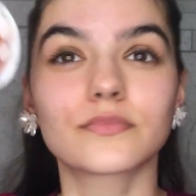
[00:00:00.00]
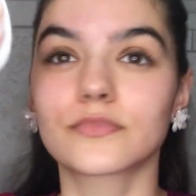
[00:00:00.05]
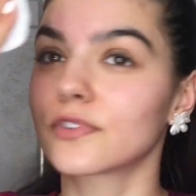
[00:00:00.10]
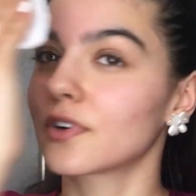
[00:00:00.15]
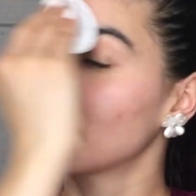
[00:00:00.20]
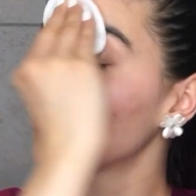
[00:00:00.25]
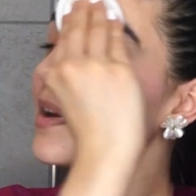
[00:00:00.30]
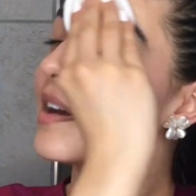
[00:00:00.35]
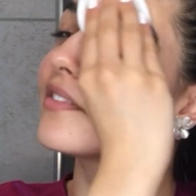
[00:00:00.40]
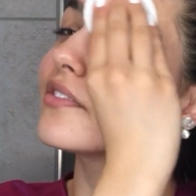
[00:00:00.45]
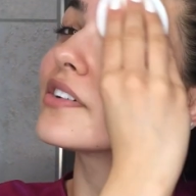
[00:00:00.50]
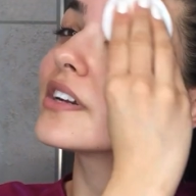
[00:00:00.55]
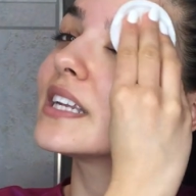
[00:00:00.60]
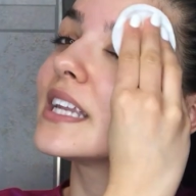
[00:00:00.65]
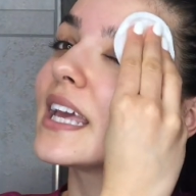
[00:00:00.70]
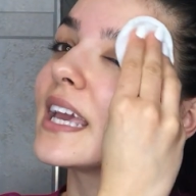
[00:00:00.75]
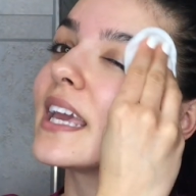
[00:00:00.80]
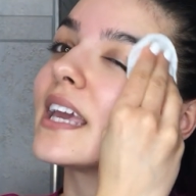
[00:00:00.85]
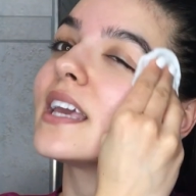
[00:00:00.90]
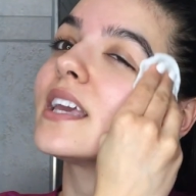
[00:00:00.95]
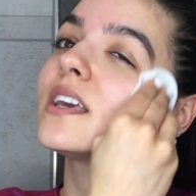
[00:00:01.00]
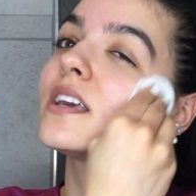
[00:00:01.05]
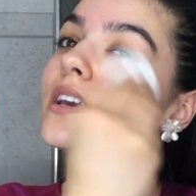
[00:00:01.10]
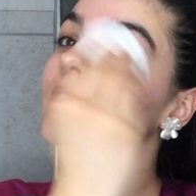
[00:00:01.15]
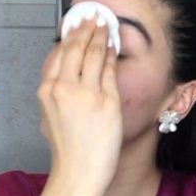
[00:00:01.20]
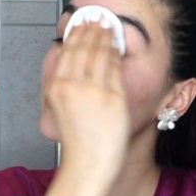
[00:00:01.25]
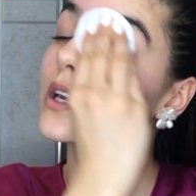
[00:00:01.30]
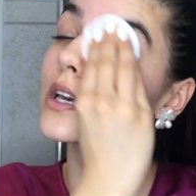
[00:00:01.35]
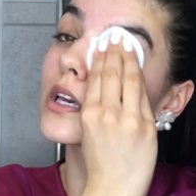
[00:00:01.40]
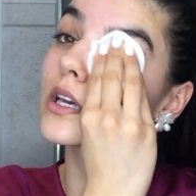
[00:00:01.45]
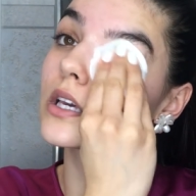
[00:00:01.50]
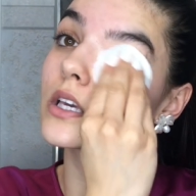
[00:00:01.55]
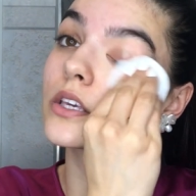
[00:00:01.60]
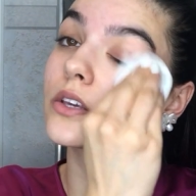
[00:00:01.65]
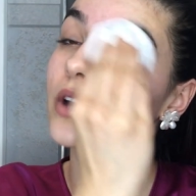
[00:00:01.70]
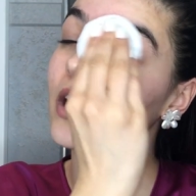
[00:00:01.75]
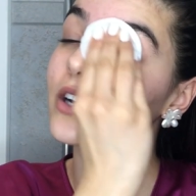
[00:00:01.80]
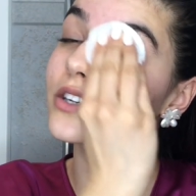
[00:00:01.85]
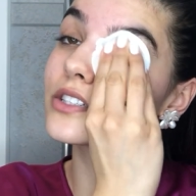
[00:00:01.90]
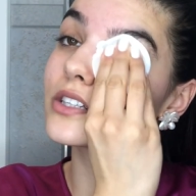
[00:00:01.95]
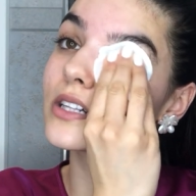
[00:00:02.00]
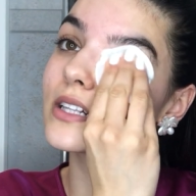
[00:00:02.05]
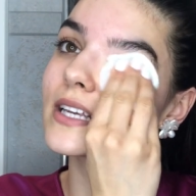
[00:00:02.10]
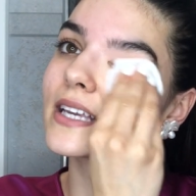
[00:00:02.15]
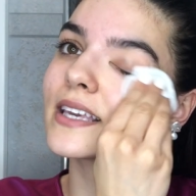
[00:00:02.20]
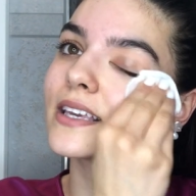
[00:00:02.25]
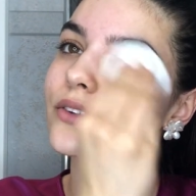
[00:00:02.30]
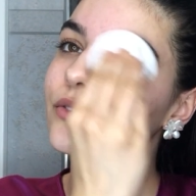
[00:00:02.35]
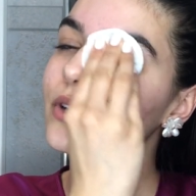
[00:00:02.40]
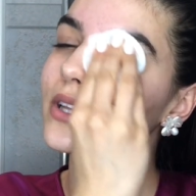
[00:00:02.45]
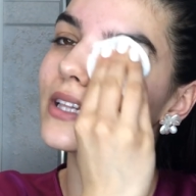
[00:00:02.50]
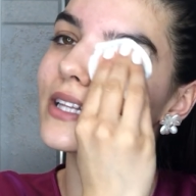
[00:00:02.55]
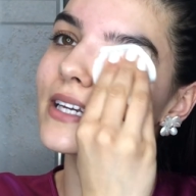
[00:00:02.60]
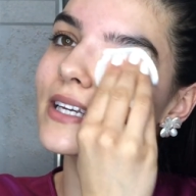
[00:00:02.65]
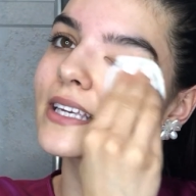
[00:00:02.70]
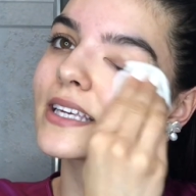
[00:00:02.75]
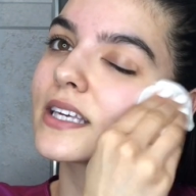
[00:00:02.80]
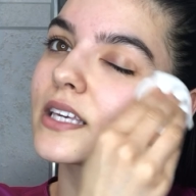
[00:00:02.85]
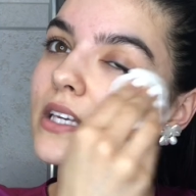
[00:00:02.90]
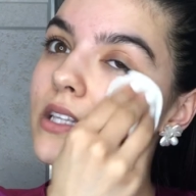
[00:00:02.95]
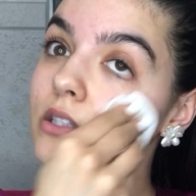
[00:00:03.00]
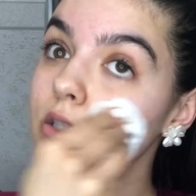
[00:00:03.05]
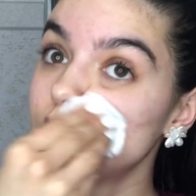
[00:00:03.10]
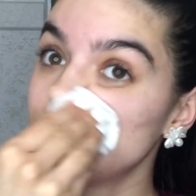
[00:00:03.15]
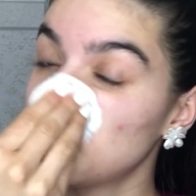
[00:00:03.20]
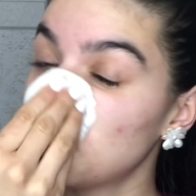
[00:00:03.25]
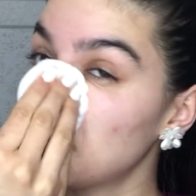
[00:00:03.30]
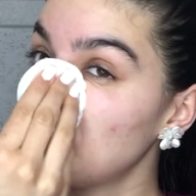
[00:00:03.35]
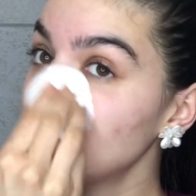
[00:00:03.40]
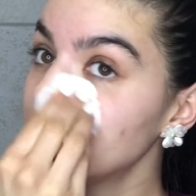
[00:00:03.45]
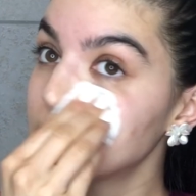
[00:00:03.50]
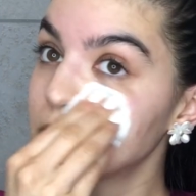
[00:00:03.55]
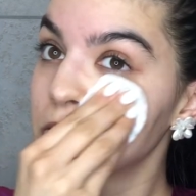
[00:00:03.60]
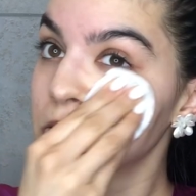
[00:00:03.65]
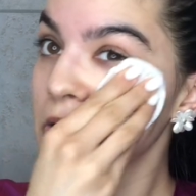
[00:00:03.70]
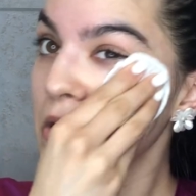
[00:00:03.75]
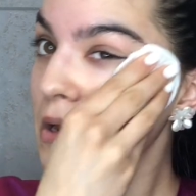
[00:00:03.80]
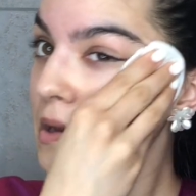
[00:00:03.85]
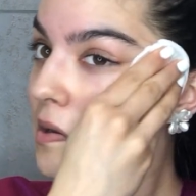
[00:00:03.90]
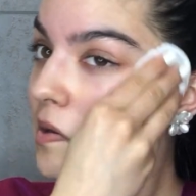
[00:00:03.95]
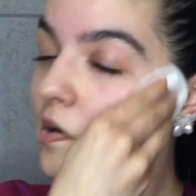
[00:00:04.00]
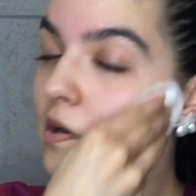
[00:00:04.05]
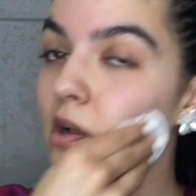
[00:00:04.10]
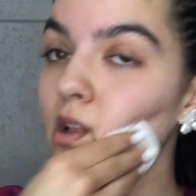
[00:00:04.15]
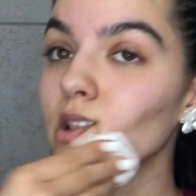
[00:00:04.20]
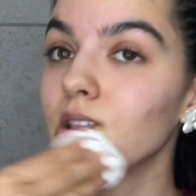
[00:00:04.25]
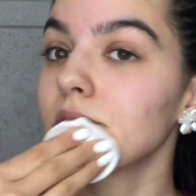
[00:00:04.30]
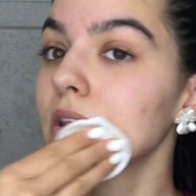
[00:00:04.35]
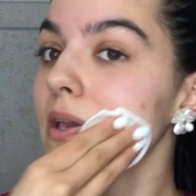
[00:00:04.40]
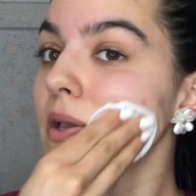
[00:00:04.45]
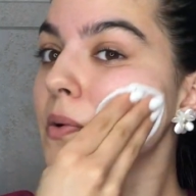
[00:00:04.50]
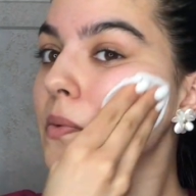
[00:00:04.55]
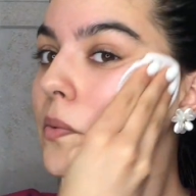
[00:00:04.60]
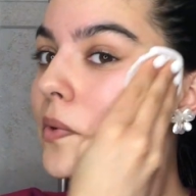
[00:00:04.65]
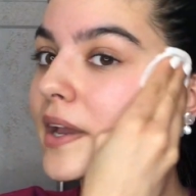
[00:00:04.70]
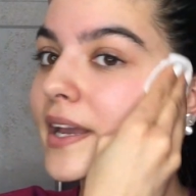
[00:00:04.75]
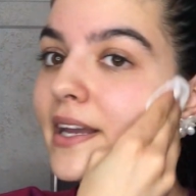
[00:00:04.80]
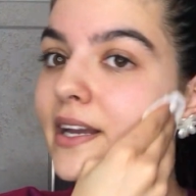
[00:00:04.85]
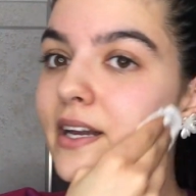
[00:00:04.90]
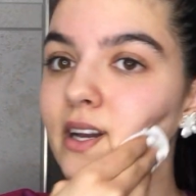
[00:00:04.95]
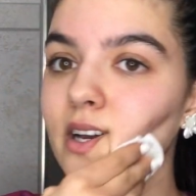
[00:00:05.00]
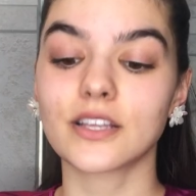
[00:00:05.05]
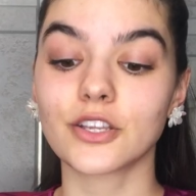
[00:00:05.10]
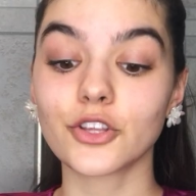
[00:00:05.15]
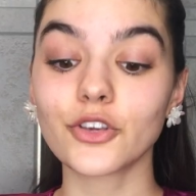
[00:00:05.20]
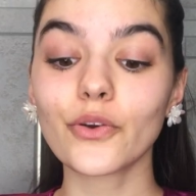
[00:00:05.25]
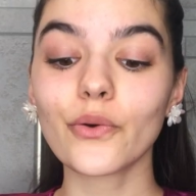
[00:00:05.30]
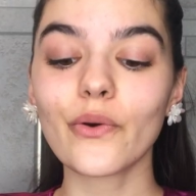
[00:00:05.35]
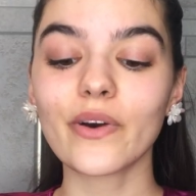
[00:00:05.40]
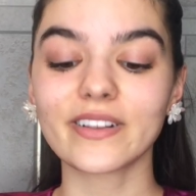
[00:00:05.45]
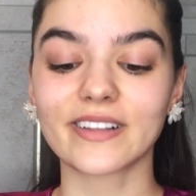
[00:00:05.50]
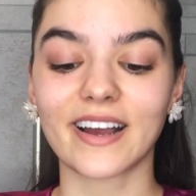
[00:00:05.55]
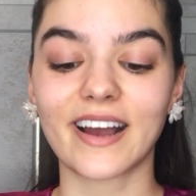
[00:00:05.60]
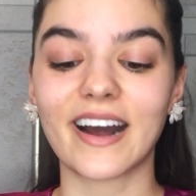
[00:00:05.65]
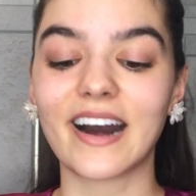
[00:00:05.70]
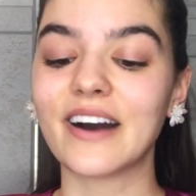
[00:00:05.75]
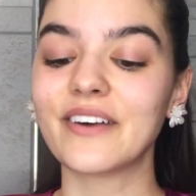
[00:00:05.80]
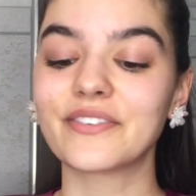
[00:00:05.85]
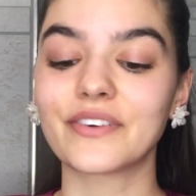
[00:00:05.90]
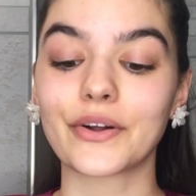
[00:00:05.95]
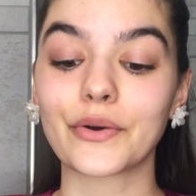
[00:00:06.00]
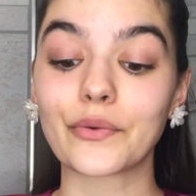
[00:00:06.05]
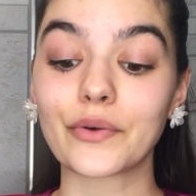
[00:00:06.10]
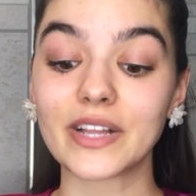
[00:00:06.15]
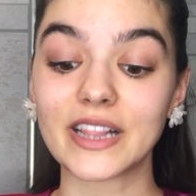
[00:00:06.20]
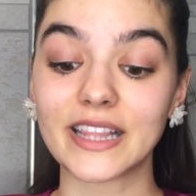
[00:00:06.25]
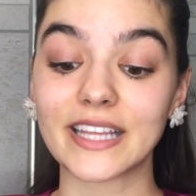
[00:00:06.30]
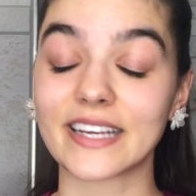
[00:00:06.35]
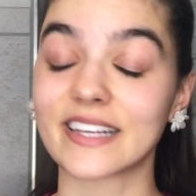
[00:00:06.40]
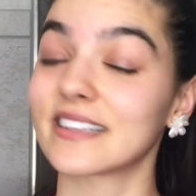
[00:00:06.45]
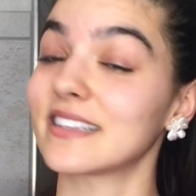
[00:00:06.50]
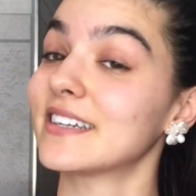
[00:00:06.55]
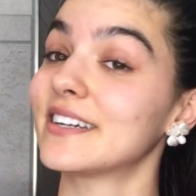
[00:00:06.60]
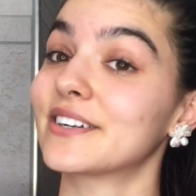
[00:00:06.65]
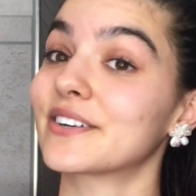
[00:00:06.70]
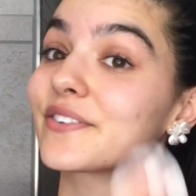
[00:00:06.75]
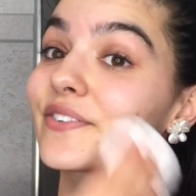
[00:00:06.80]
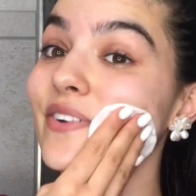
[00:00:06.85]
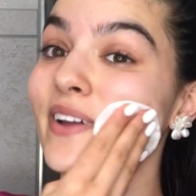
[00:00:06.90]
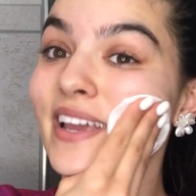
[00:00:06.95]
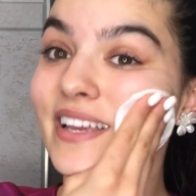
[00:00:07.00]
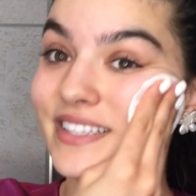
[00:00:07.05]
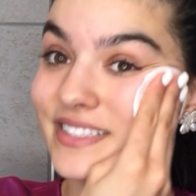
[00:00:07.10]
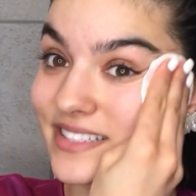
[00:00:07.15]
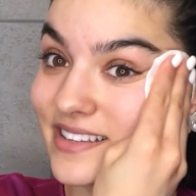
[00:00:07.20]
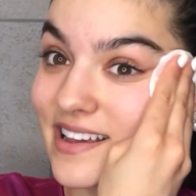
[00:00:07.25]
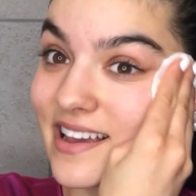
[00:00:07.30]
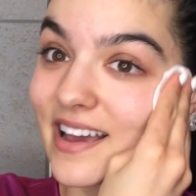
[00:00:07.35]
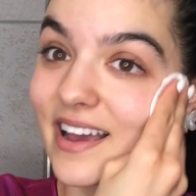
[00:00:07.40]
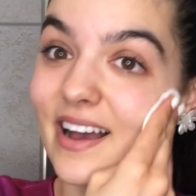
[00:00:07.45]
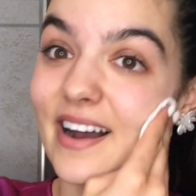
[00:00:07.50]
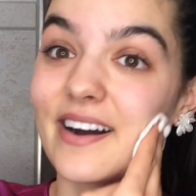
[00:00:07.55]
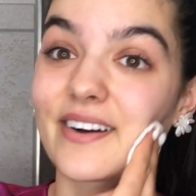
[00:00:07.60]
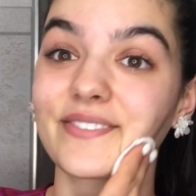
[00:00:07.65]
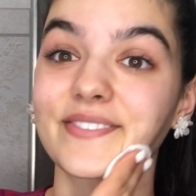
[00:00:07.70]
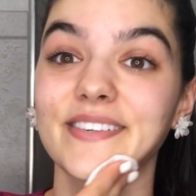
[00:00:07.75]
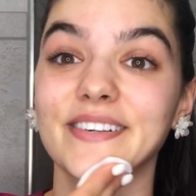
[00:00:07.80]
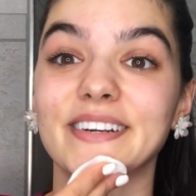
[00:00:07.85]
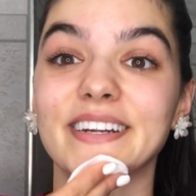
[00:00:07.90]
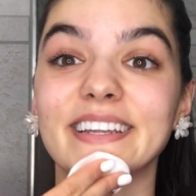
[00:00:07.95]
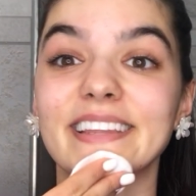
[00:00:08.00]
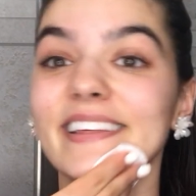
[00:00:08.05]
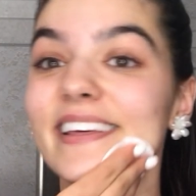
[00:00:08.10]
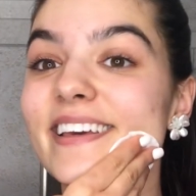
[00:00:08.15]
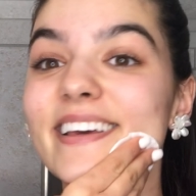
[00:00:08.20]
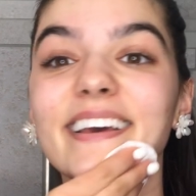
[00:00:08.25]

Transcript: from every day, you actually really can do this really quick and you will have a really clear face after it.